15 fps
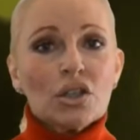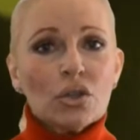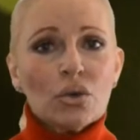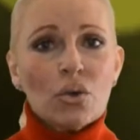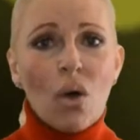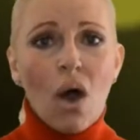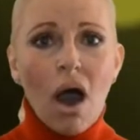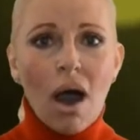
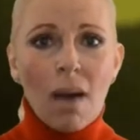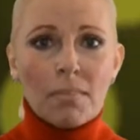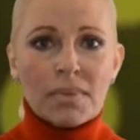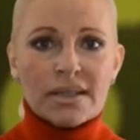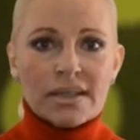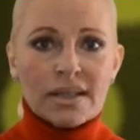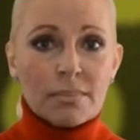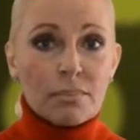two
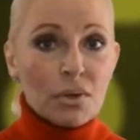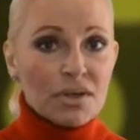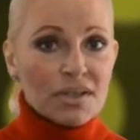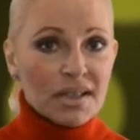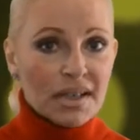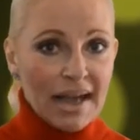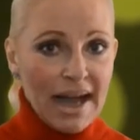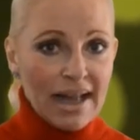opposite
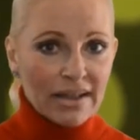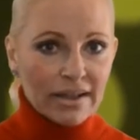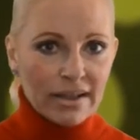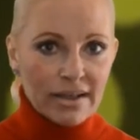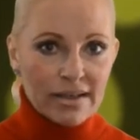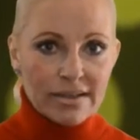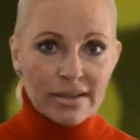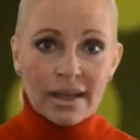
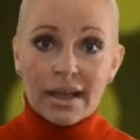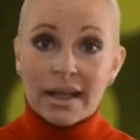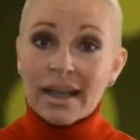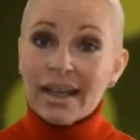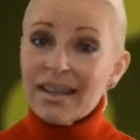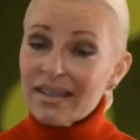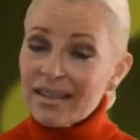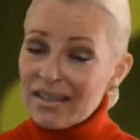personalities
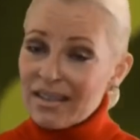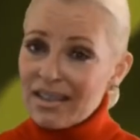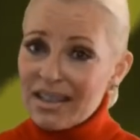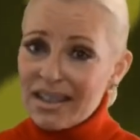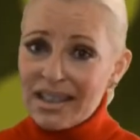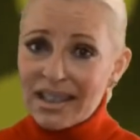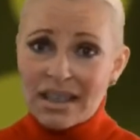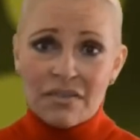is
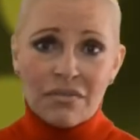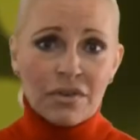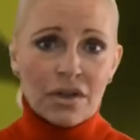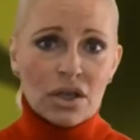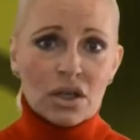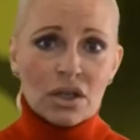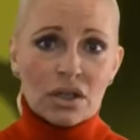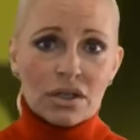
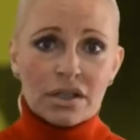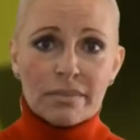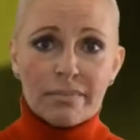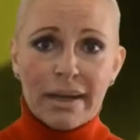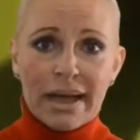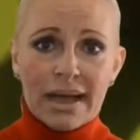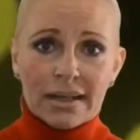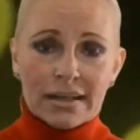difficult to
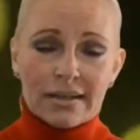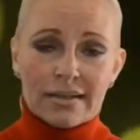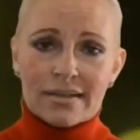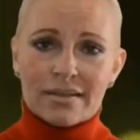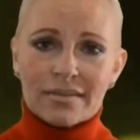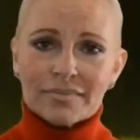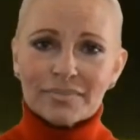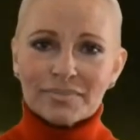
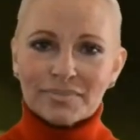balance.